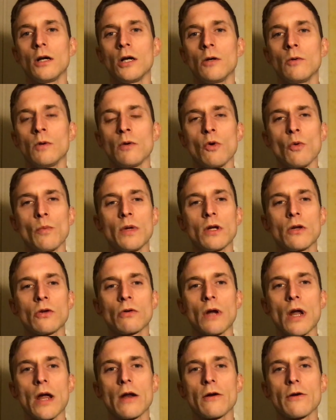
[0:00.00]
We will be
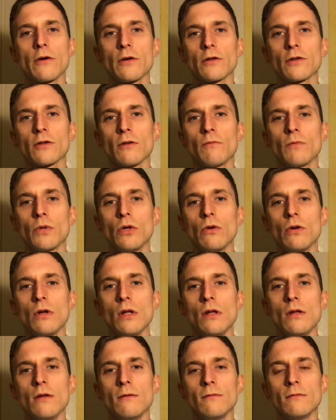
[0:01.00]
creators of
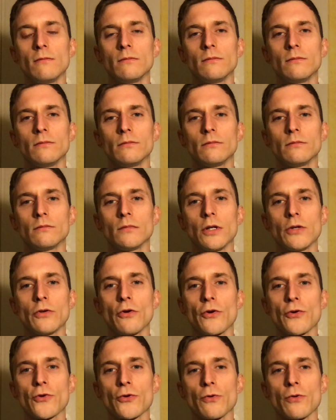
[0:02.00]
beauty and
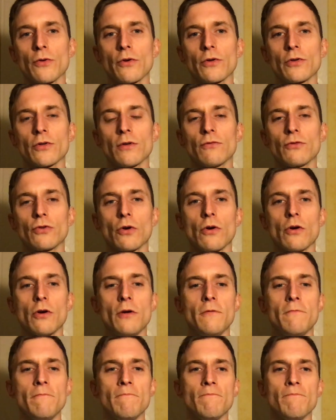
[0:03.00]
nurturers of joy.
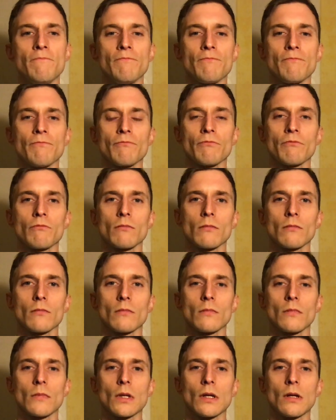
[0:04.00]

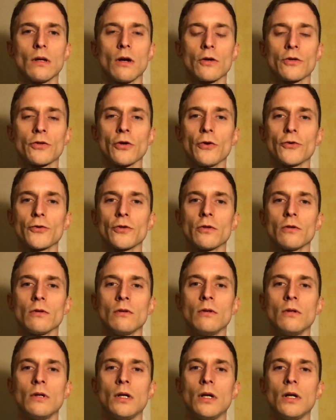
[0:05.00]
Our
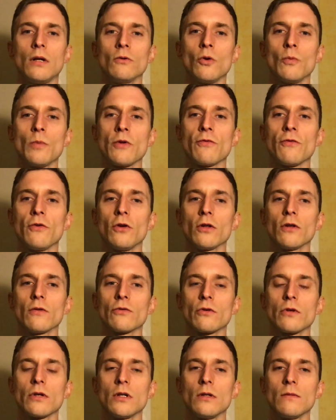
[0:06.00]
children will be full of
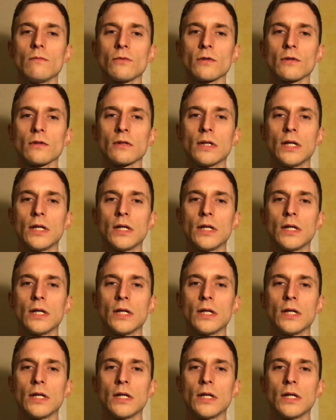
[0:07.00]
dreams,